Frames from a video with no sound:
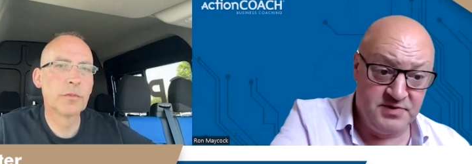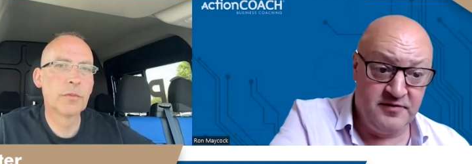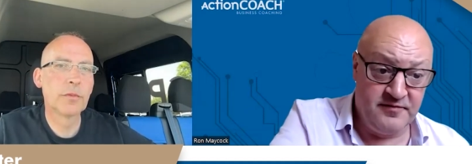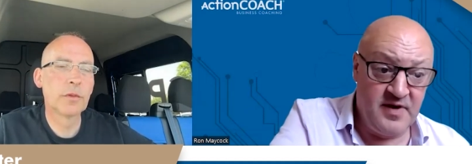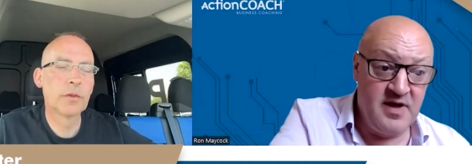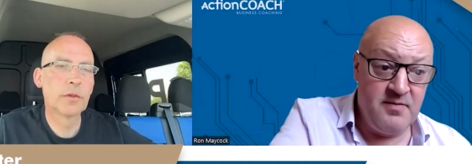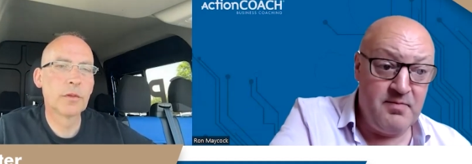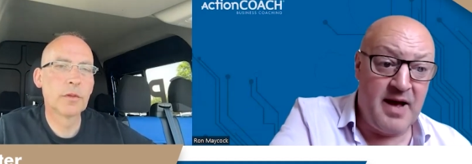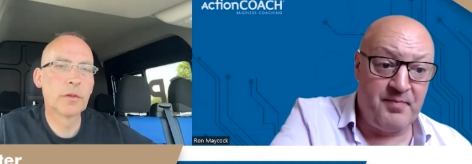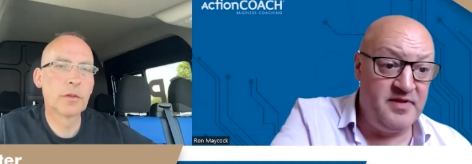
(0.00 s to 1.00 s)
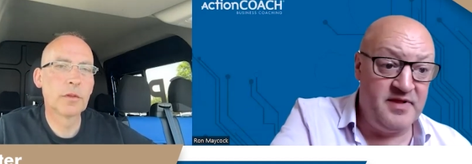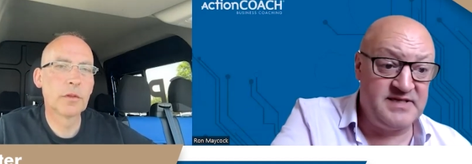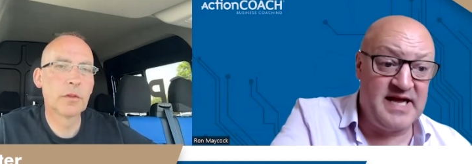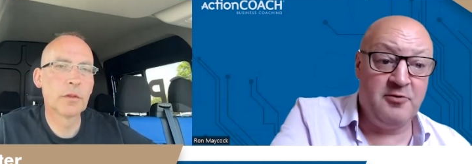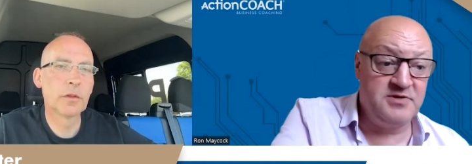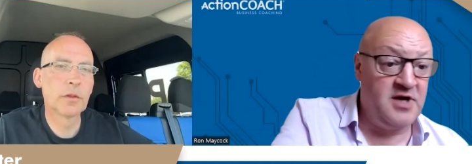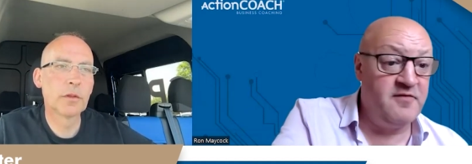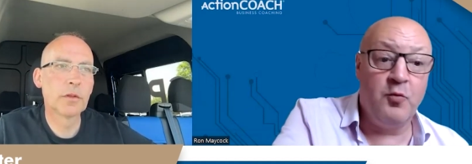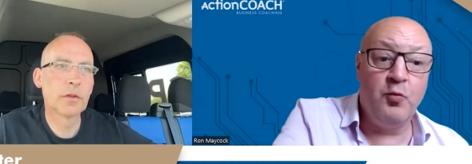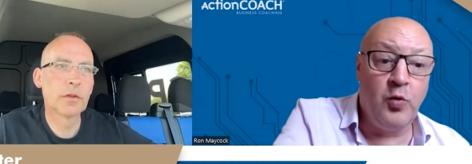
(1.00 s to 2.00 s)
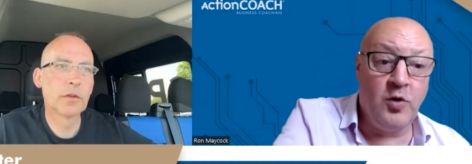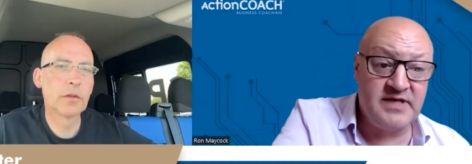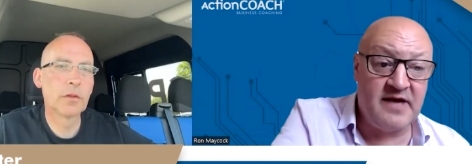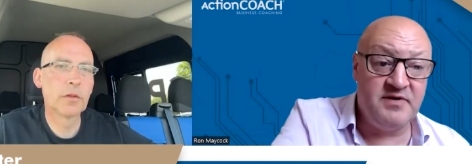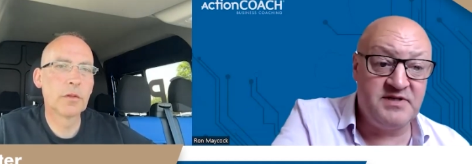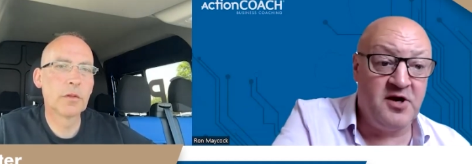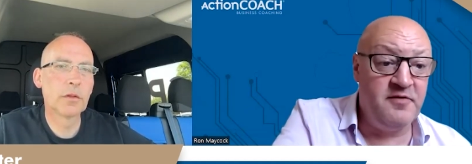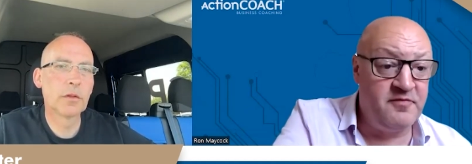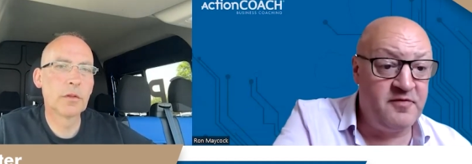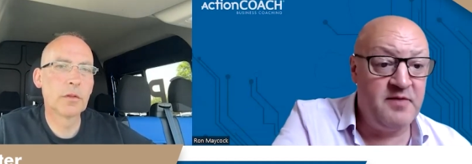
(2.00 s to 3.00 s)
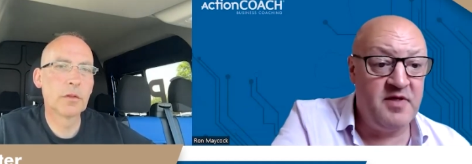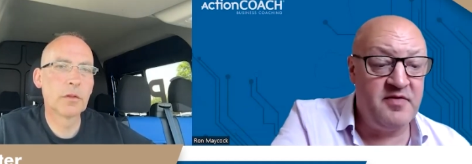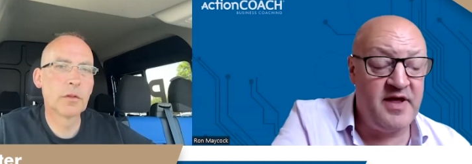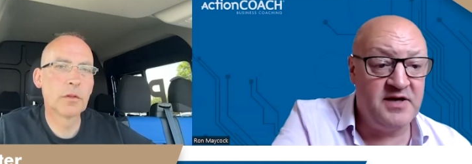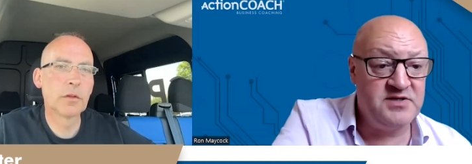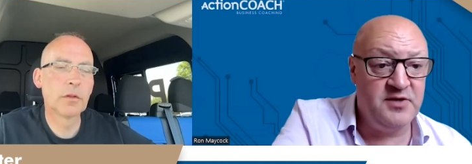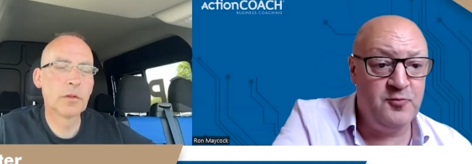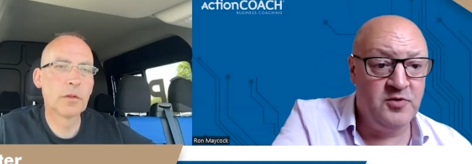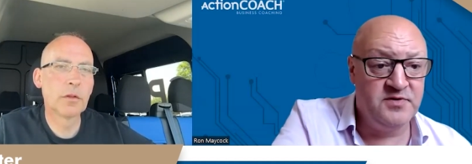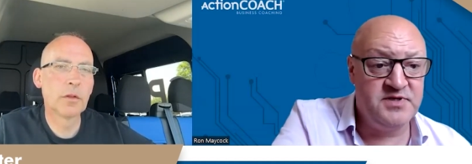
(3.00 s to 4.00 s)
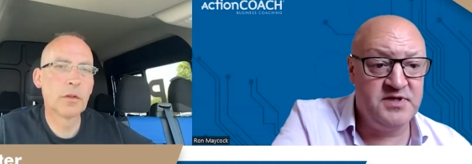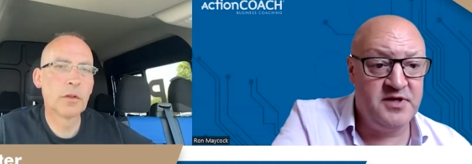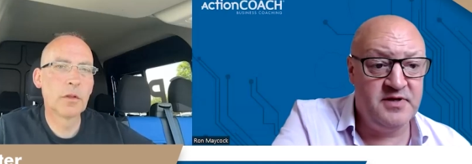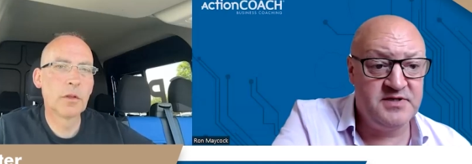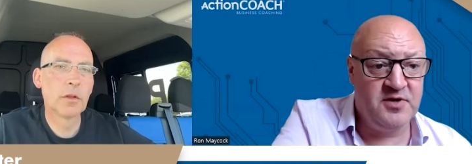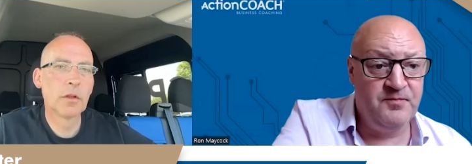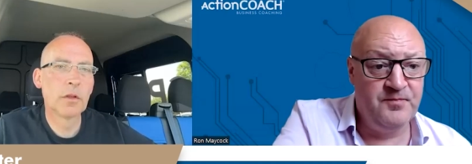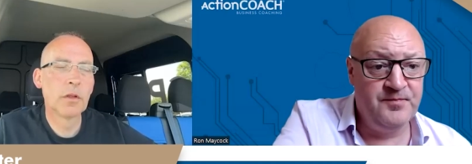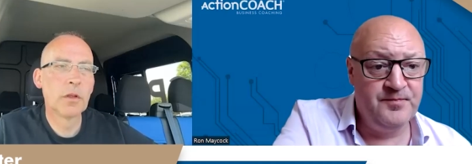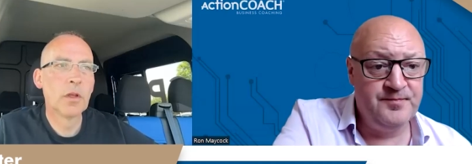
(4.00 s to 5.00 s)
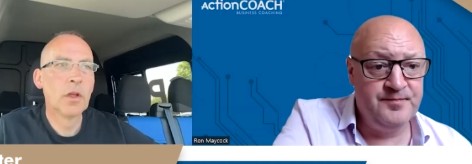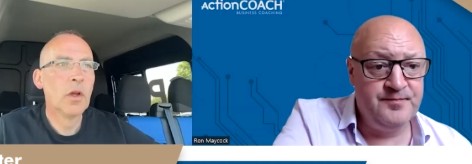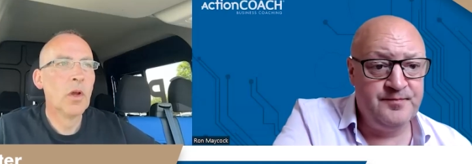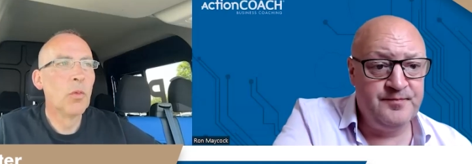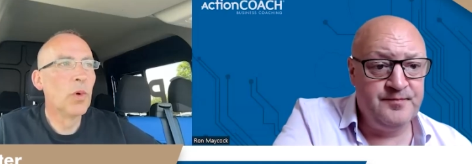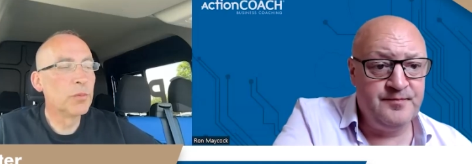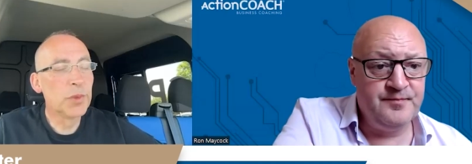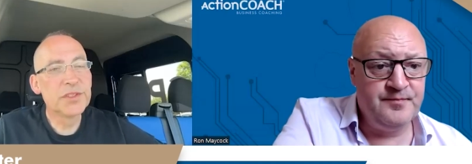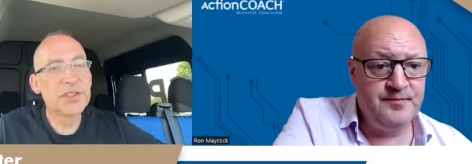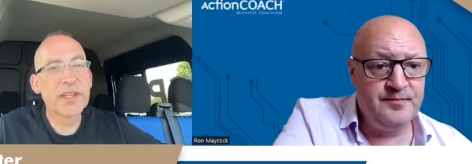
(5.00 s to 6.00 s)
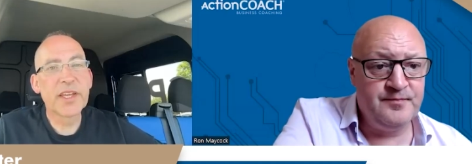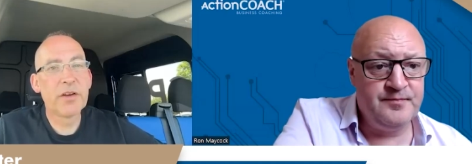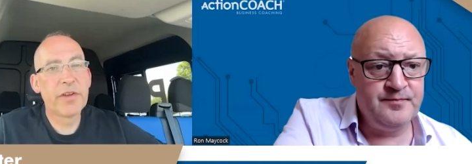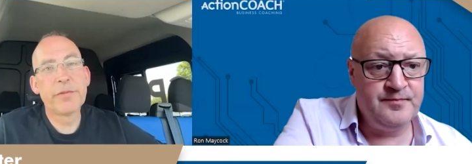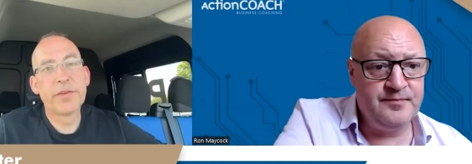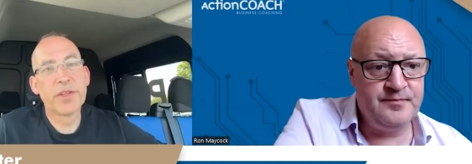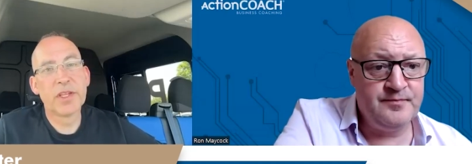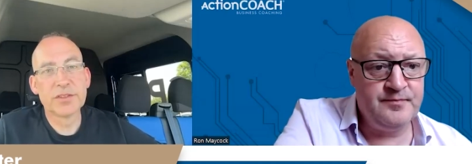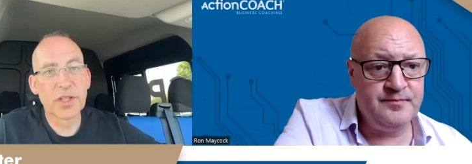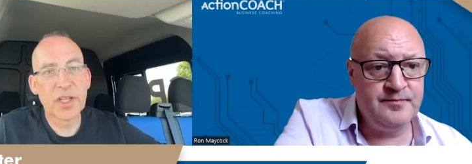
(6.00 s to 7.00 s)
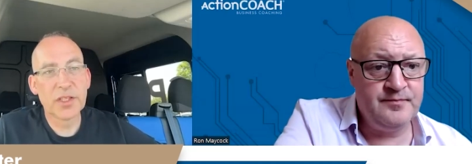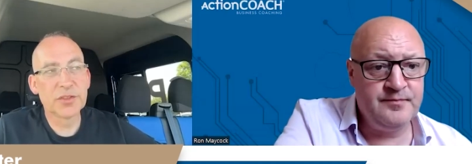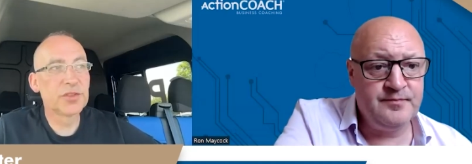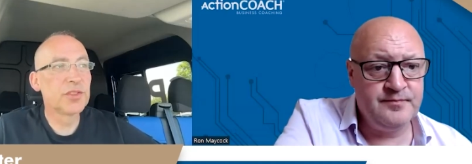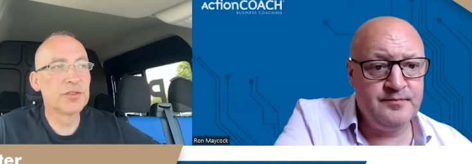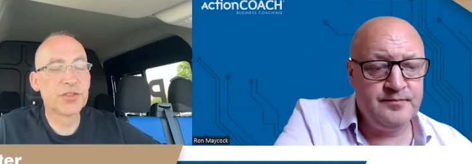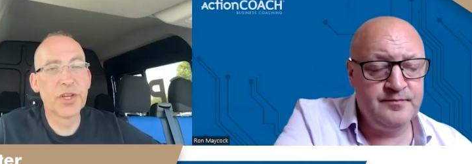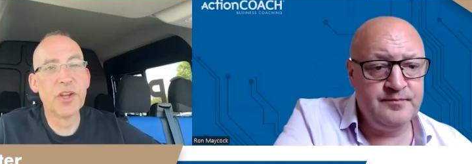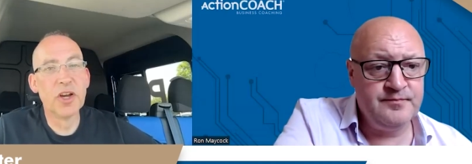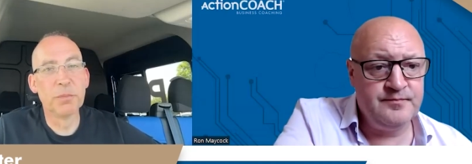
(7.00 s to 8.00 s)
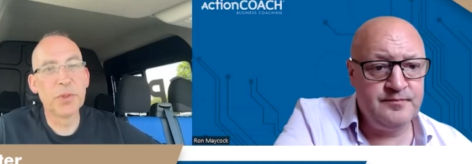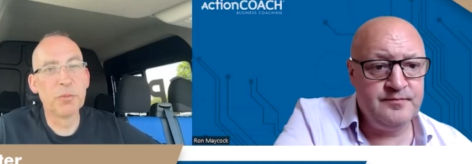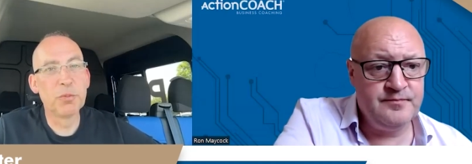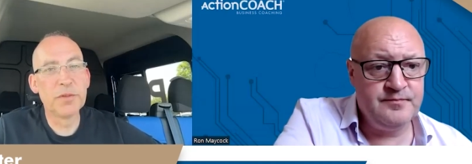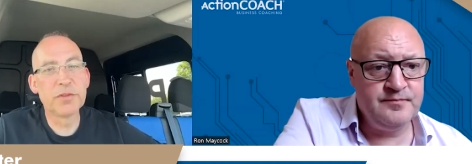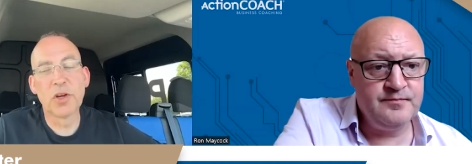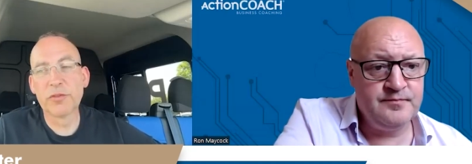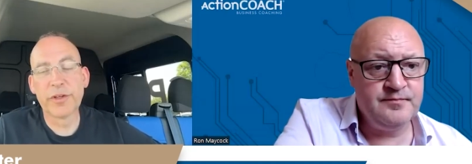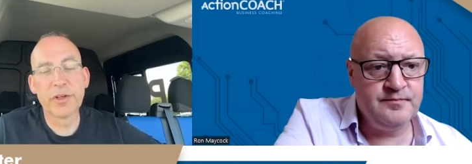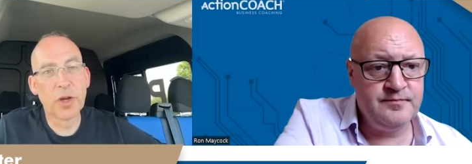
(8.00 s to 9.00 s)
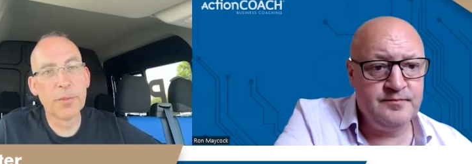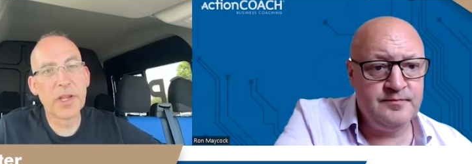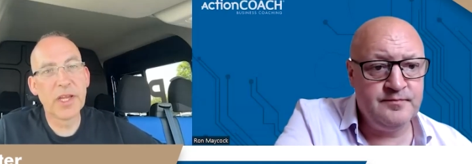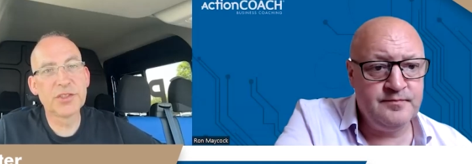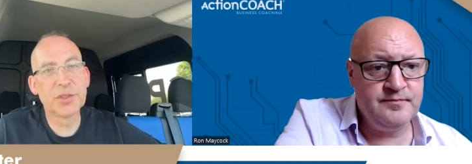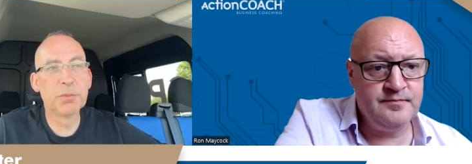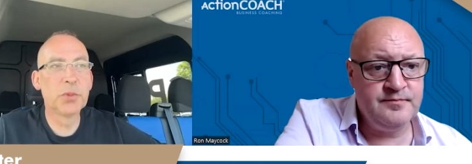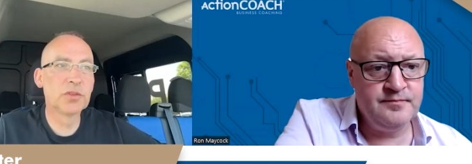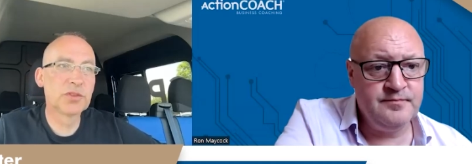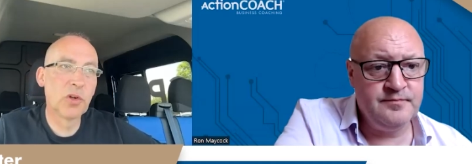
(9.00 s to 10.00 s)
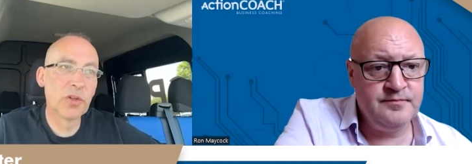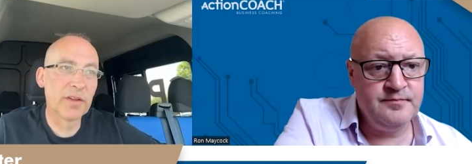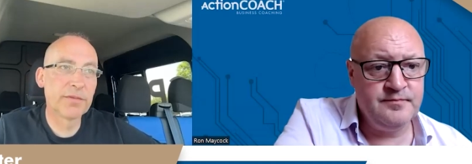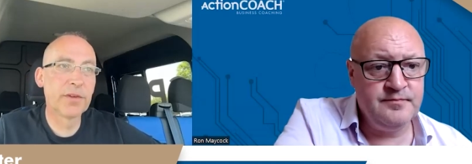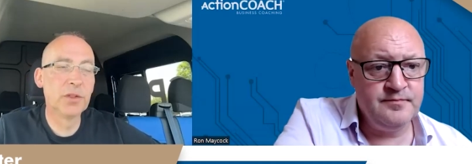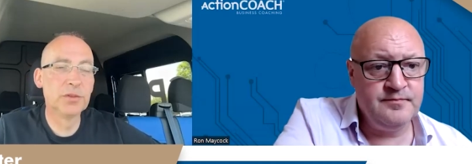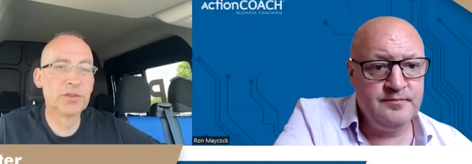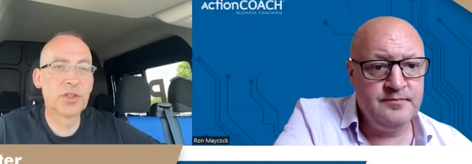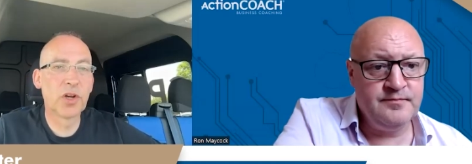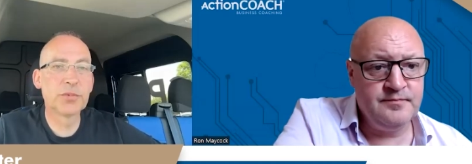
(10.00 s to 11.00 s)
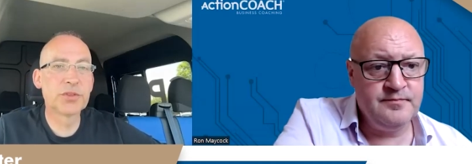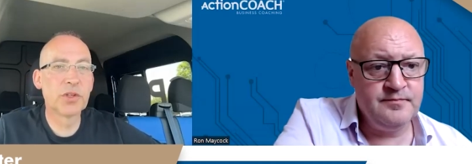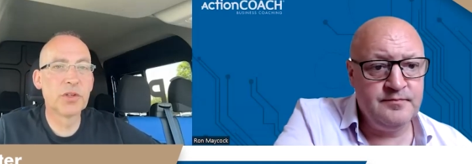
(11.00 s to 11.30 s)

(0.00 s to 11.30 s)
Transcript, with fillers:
Speaker 1: of mapping this out over whatever time frame that they actually want to do this on?
Speaker 2: We, we take care of everything, so they just turn up and we've got their accommodation booked, all their food stops